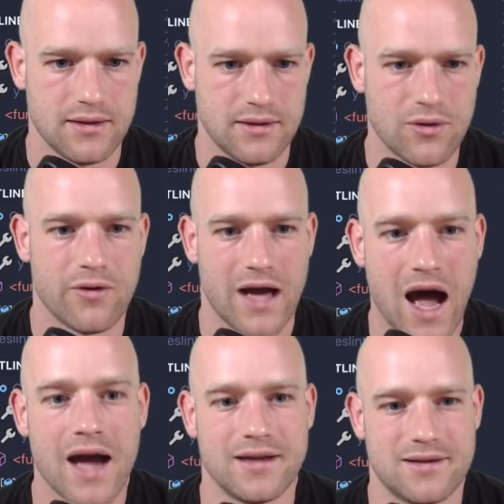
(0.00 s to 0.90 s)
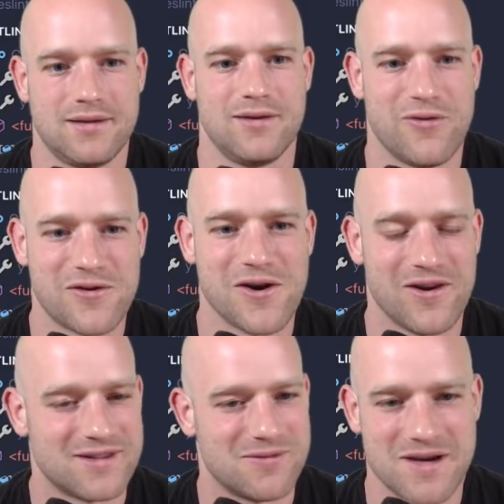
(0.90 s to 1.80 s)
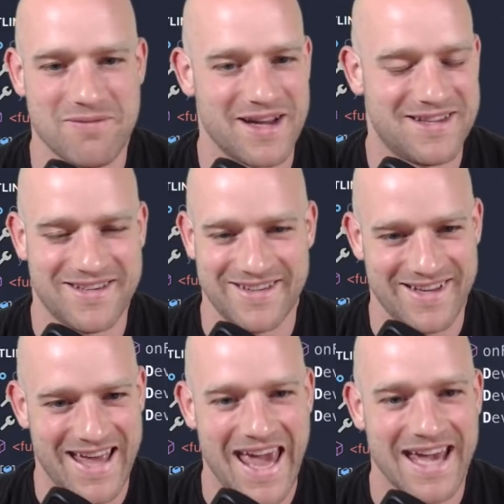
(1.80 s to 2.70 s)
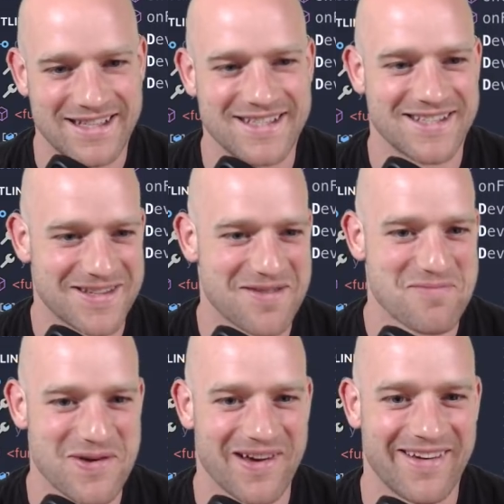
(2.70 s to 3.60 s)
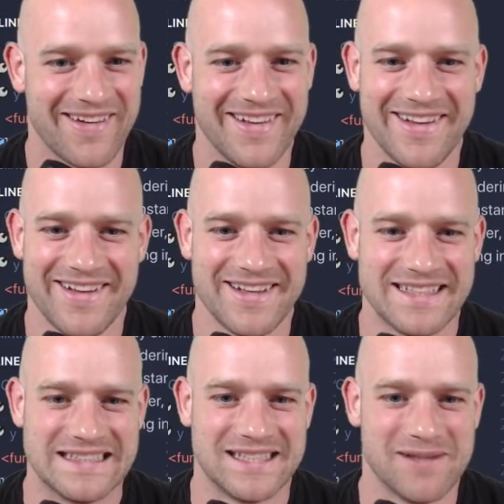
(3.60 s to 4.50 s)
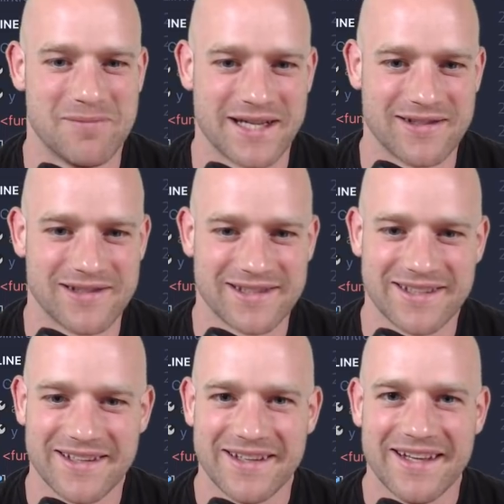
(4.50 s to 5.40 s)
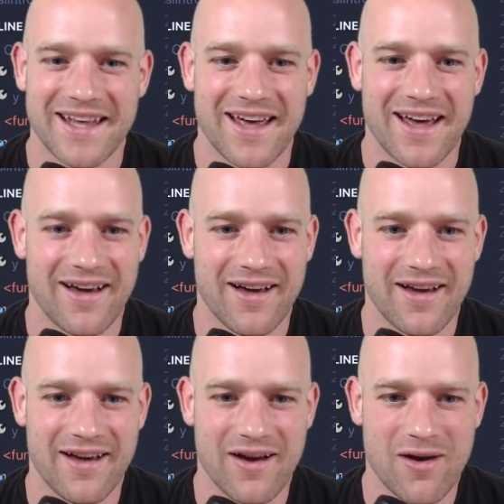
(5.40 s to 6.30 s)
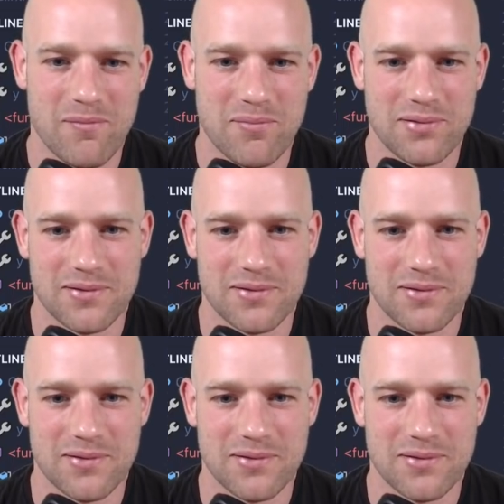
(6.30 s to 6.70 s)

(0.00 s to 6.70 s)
No, height, of course. What am I? 8 is the number. Oh my god. Up.